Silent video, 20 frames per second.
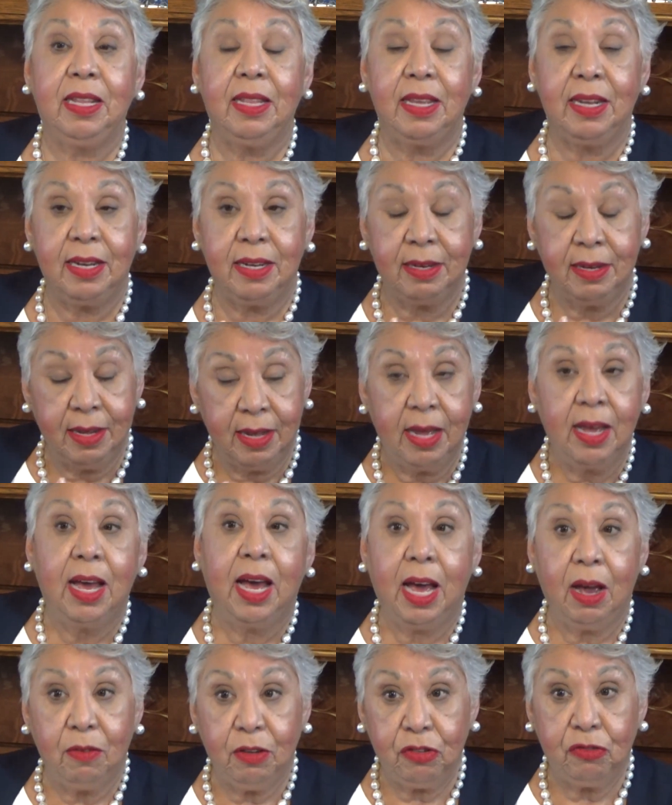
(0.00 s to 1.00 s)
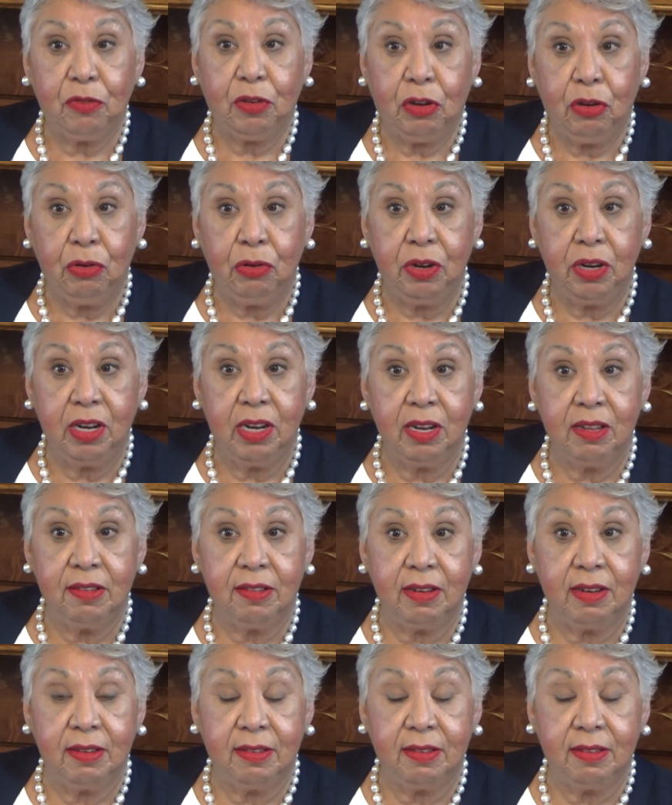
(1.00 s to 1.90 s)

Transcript: And then I was recruited as